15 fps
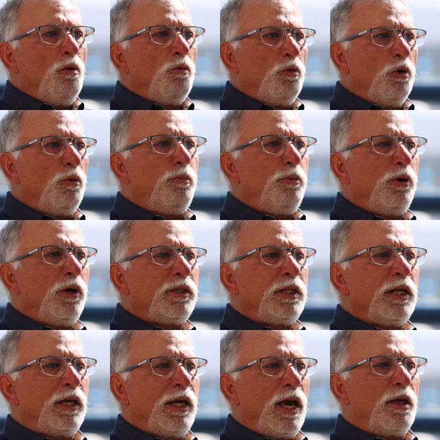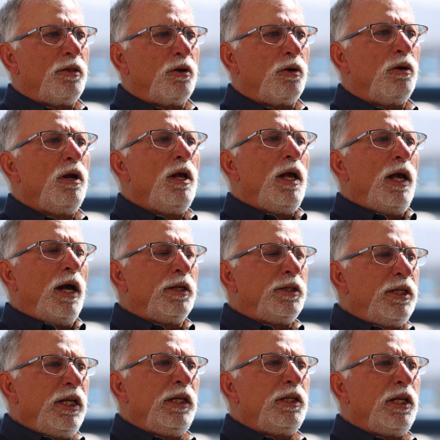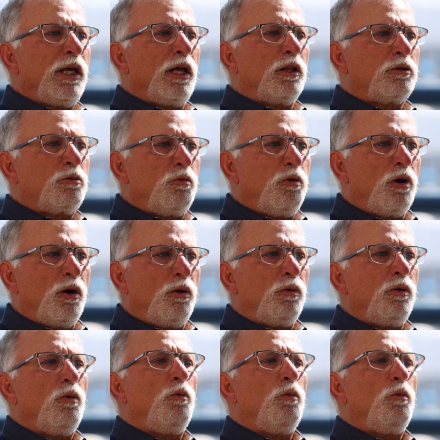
we'll put together a detailed quote